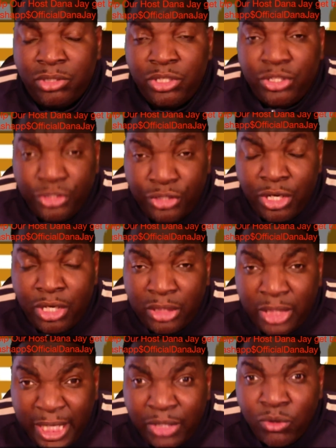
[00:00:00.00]
your
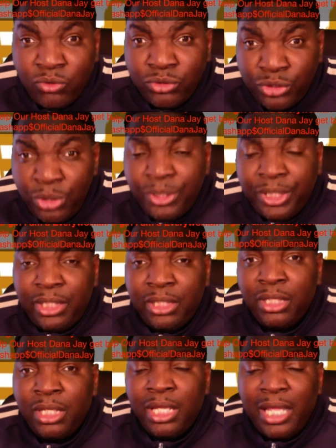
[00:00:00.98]
legal duty
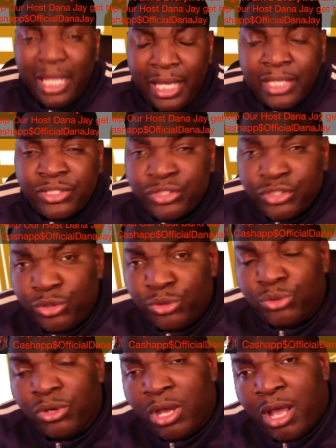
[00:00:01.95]
is
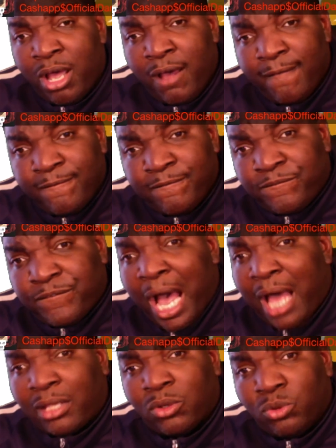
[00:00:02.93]
to
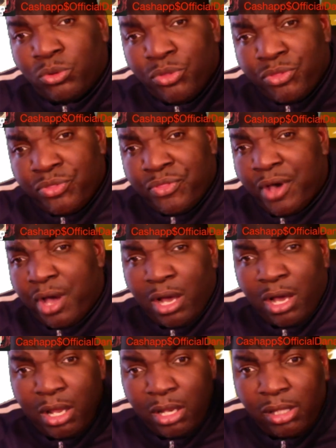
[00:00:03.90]
follow
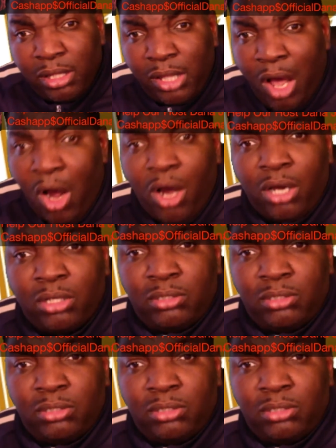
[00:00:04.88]
the law.